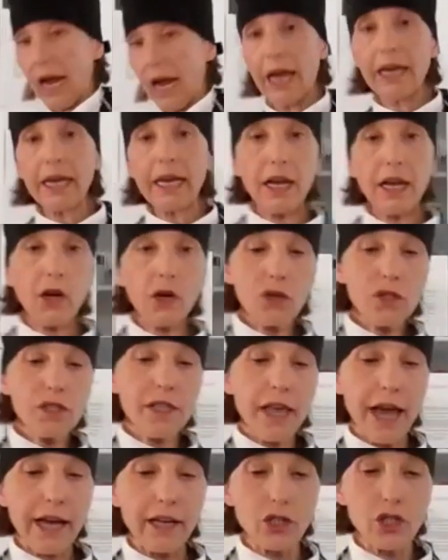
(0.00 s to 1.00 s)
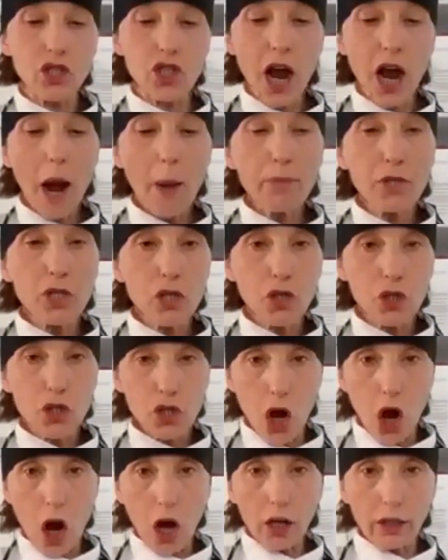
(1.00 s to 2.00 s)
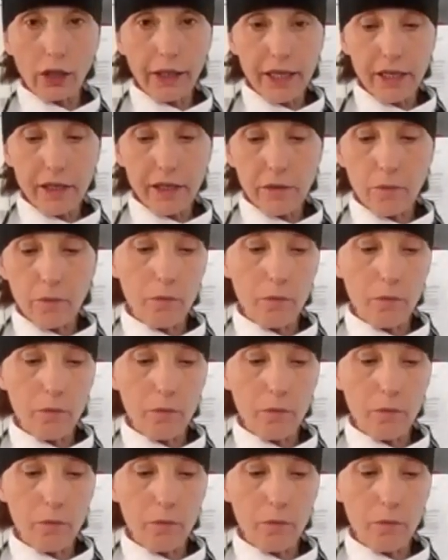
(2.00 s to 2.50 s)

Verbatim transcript: And here's that chopped chocolate.